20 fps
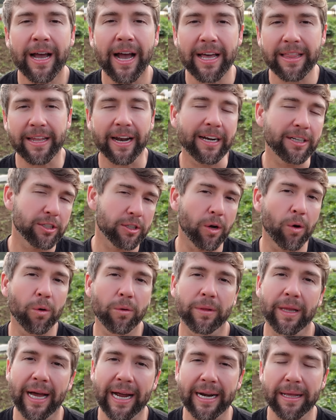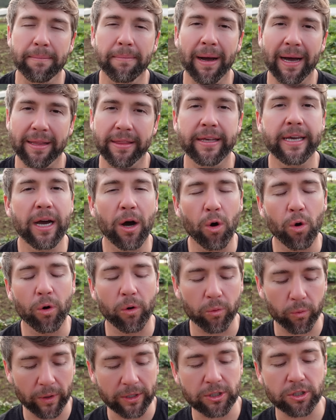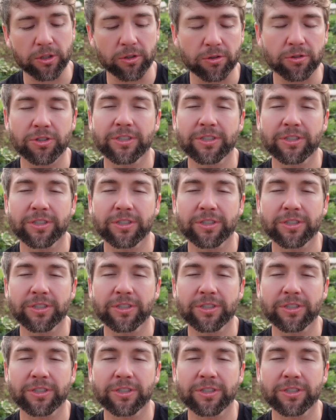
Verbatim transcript: and then I just go online and buy the old original